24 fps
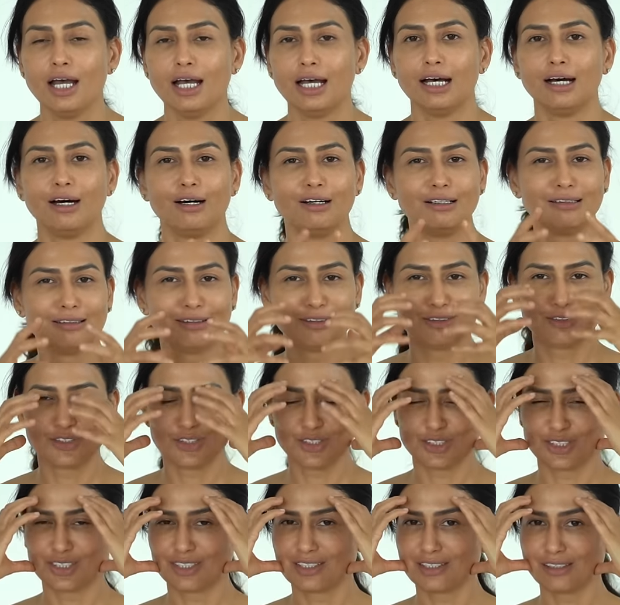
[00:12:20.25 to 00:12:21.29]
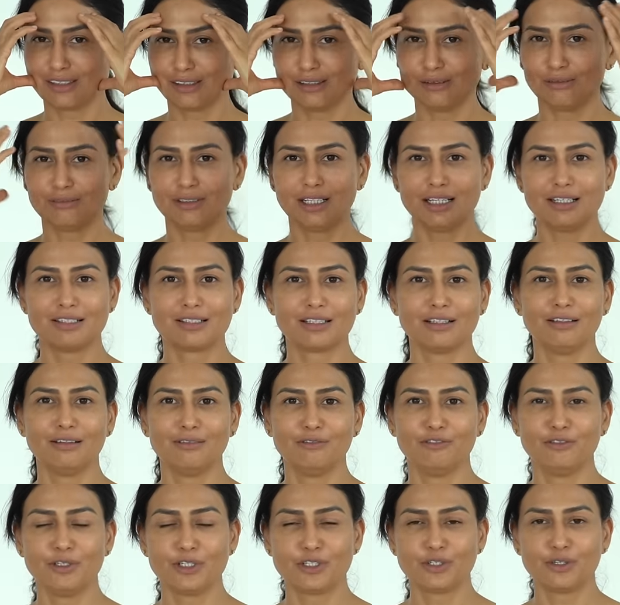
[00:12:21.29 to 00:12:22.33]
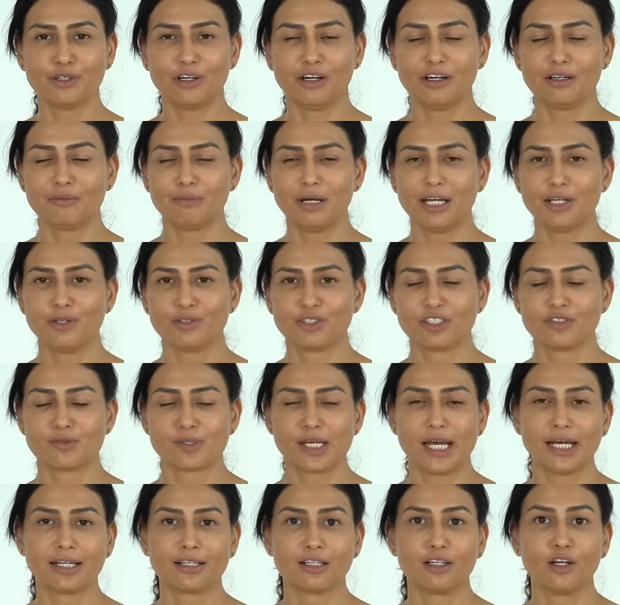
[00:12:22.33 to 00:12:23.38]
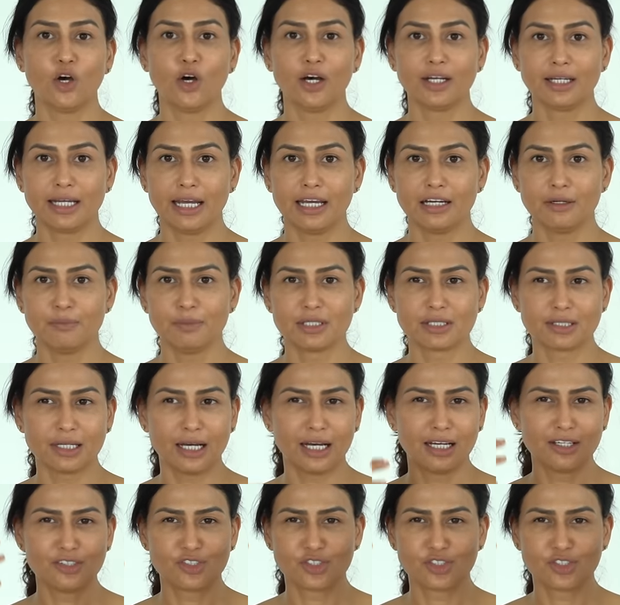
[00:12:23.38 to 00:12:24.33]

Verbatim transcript: Uh, just there's a video on my YouTube channel on head massage.